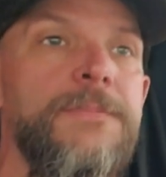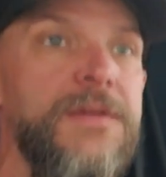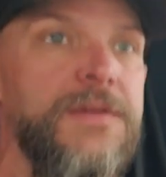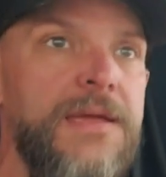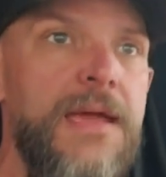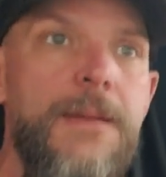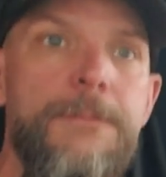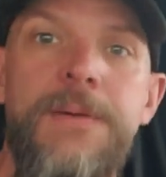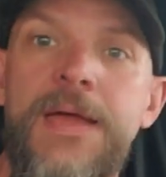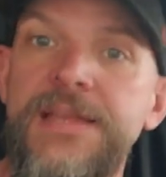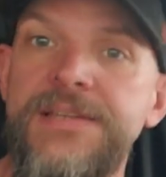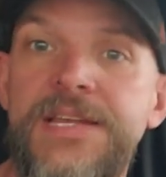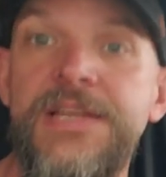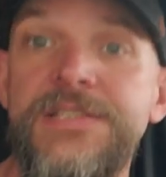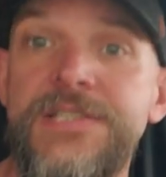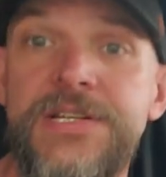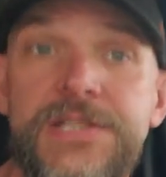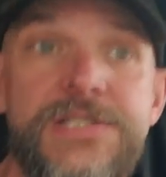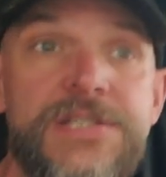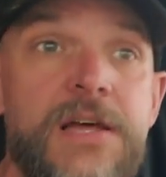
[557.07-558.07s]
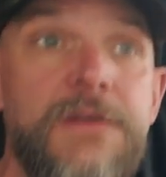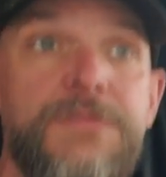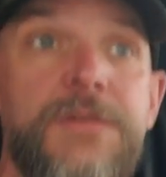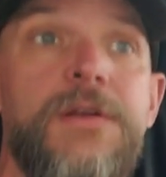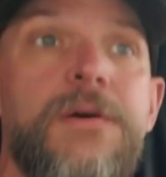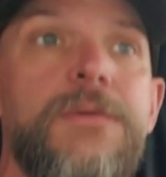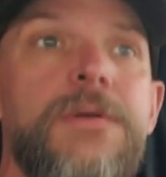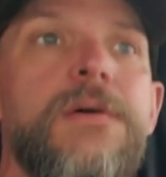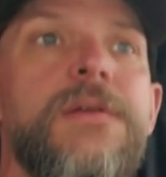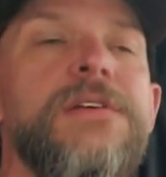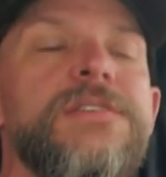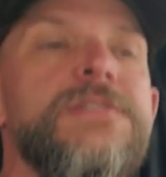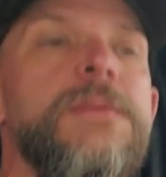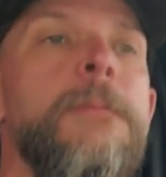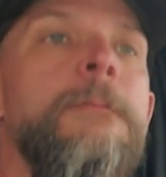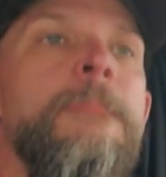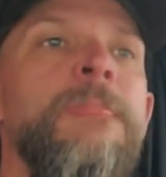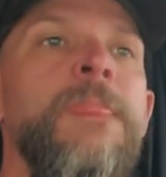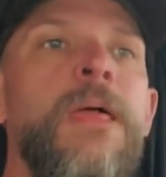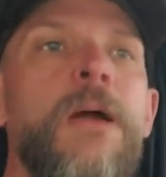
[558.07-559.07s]
You can't pay attention to stuff you don't notice.
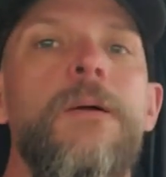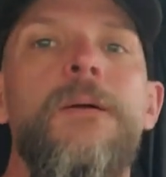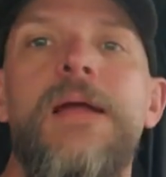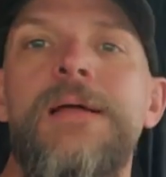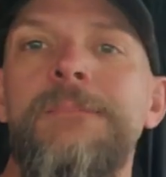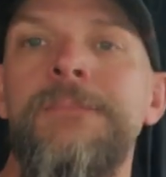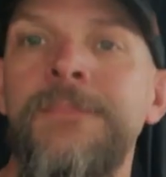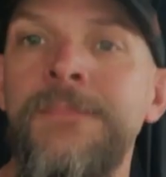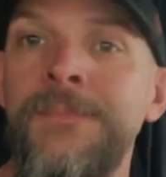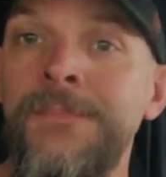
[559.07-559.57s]
All right.